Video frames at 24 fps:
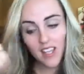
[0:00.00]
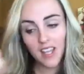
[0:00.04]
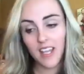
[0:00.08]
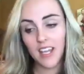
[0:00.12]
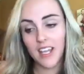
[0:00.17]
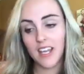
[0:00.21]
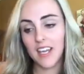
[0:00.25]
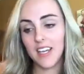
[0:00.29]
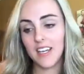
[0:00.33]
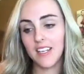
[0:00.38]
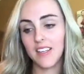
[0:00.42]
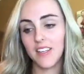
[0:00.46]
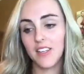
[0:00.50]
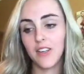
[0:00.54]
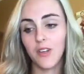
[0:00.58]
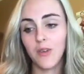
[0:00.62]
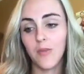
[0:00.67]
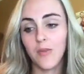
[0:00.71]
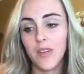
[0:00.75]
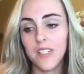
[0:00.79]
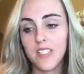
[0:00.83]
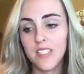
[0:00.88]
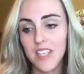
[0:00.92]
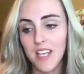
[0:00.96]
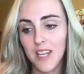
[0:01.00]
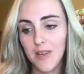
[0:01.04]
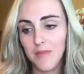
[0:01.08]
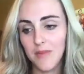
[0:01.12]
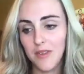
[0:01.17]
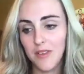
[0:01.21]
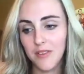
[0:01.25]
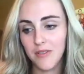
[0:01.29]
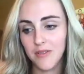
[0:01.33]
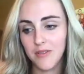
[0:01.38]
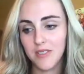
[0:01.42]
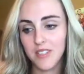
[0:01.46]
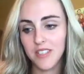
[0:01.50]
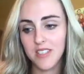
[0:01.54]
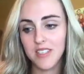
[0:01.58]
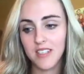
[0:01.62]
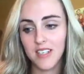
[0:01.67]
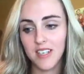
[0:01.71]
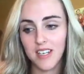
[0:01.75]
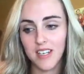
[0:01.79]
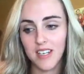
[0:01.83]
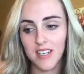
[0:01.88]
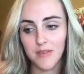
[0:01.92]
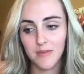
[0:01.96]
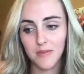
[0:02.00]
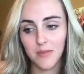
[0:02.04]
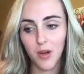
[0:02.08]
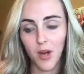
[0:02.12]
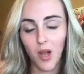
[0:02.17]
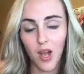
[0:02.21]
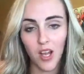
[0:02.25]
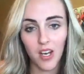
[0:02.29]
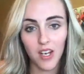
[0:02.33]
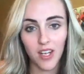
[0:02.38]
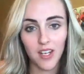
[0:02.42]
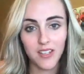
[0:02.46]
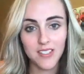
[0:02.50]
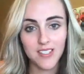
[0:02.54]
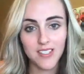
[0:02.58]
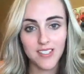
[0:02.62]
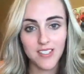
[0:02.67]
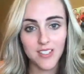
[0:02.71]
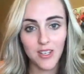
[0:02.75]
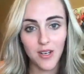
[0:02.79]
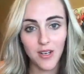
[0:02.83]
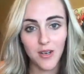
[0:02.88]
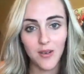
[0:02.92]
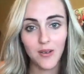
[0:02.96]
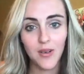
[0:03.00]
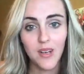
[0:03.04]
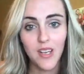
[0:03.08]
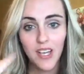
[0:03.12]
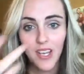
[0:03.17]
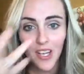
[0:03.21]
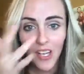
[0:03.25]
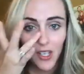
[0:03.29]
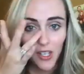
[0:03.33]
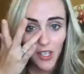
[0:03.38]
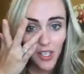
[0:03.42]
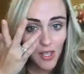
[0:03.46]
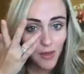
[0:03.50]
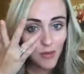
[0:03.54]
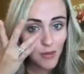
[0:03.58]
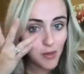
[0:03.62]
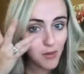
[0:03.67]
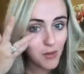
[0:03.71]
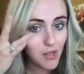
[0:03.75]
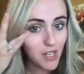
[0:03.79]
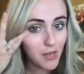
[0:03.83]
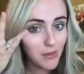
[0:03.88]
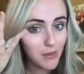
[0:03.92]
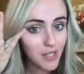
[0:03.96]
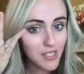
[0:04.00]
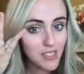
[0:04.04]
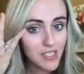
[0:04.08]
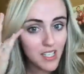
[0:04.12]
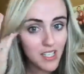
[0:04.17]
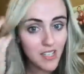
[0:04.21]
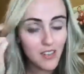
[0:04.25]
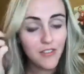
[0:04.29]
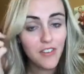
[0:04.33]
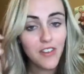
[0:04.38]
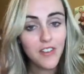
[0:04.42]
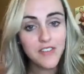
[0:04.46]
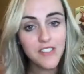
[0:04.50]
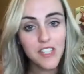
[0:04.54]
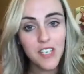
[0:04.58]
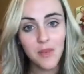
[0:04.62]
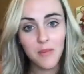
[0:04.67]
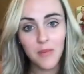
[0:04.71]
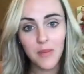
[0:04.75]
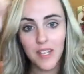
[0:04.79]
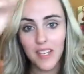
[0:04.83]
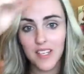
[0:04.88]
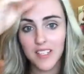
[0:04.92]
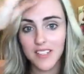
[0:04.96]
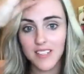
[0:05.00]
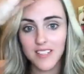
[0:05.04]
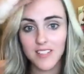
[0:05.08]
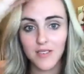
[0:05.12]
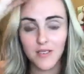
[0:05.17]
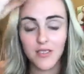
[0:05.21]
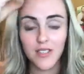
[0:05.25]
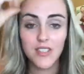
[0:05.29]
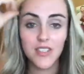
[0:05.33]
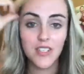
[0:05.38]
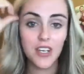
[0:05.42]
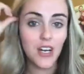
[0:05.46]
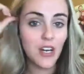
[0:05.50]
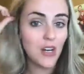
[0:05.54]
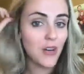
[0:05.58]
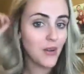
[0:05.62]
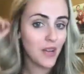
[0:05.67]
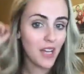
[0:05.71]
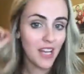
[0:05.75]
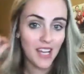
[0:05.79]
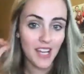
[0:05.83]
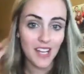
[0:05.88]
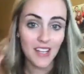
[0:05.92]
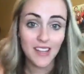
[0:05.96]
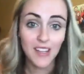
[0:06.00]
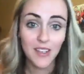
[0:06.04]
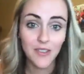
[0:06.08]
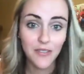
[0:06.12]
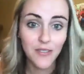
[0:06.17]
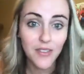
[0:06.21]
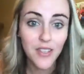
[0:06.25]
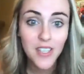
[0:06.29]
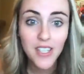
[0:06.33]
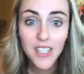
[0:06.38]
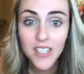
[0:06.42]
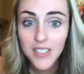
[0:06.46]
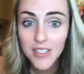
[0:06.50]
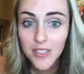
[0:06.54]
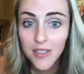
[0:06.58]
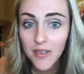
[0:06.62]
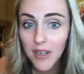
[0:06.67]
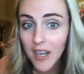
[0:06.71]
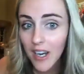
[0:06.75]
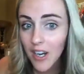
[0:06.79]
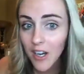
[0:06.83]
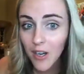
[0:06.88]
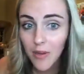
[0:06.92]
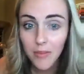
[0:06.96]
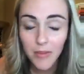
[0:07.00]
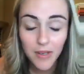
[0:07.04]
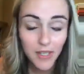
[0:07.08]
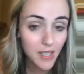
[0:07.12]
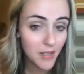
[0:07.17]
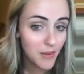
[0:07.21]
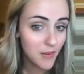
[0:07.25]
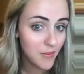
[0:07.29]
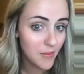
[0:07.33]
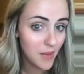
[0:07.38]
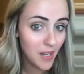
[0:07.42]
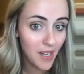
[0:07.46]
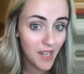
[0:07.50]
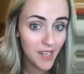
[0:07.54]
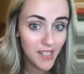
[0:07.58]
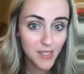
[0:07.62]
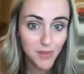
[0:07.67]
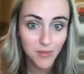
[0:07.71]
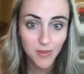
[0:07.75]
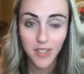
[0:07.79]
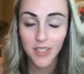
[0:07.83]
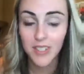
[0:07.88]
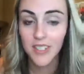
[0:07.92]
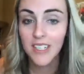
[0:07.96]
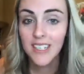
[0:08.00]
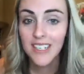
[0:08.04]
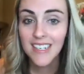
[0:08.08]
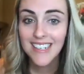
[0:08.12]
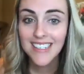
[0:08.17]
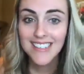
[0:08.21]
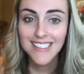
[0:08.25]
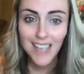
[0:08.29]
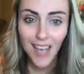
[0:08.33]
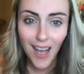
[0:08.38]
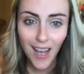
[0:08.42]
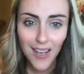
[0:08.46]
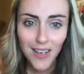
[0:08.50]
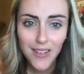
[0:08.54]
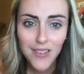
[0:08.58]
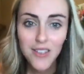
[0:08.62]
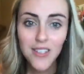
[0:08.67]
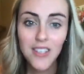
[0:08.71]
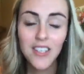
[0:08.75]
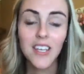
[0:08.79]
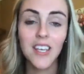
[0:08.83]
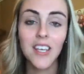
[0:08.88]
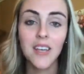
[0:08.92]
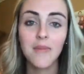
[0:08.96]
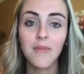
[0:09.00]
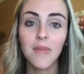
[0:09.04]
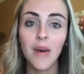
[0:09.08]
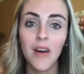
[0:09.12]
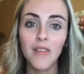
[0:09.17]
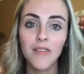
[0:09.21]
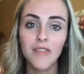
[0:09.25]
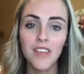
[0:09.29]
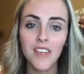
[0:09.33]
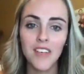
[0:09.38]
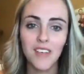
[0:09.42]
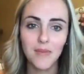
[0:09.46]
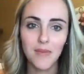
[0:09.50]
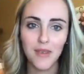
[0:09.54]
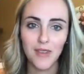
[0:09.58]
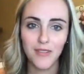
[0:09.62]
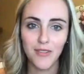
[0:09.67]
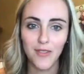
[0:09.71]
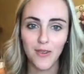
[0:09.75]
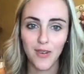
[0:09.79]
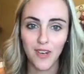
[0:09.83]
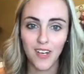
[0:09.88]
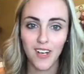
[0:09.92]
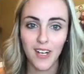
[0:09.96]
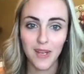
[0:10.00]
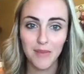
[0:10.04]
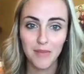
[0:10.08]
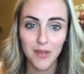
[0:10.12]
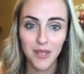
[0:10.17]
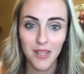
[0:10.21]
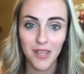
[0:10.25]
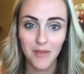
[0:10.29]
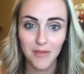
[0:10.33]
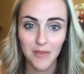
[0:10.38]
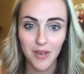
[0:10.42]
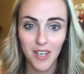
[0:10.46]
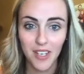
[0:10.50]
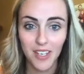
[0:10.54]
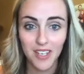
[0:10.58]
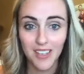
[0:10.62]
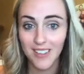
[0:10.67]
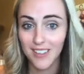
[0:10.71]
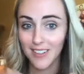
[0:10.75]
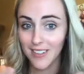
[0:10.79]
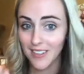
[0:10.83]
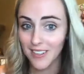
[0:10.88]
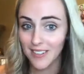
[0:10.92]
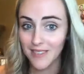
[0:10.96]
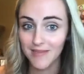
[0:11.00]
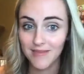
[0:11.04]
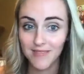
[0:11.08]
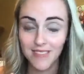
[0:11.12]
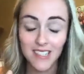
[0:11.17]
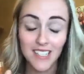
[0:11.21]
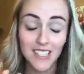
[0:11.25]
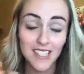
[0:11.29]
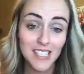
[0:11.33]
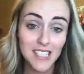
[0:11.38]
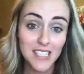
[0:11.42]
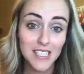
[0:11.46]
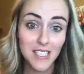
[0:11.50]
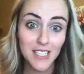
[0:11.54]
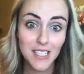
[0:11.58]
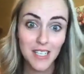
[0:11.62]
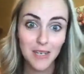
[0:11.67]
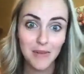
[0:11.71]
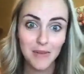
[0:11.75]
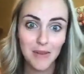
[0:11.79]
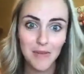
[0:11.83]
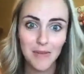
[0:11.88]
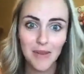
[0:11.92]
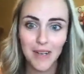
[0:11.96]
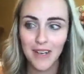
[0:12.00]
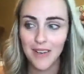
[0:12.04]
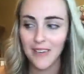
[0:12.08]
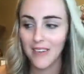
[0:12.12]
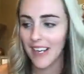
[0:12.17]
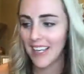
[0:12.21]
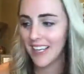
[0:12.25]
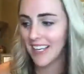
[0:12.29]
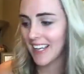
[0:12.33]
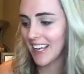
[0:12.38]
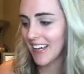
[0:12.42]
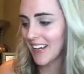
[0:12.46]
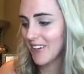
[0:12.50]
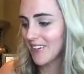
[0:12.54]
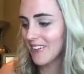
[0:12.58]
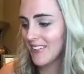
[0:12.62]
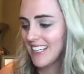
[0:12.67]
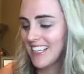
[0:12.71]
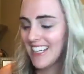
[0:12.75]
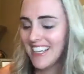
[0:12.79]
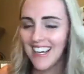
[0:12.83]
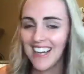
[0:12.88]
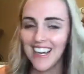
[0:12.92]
And they're a one-time use product, so keep them on about 10 to 15 minutes or so, and they really do help. My eyes were tired looking and puffy before I put them on, and they're at least a little bit better right now.